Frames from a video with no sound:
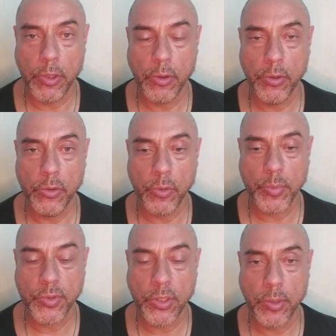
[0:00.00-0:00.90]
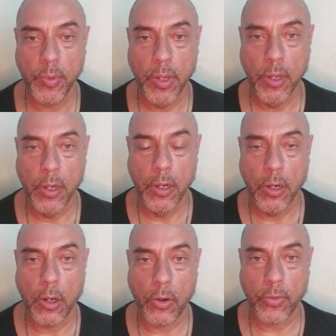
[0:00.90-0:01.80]
we're going to observe
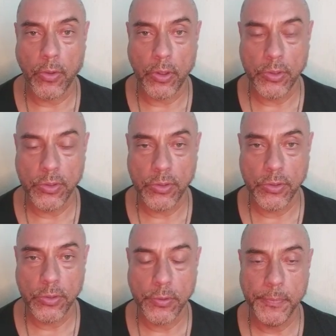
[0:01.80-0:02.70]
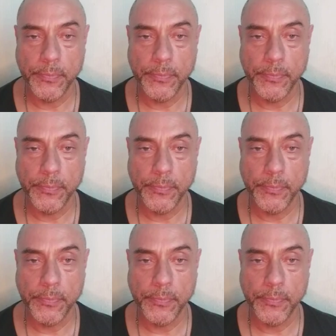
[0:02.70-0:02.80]
our thoughts,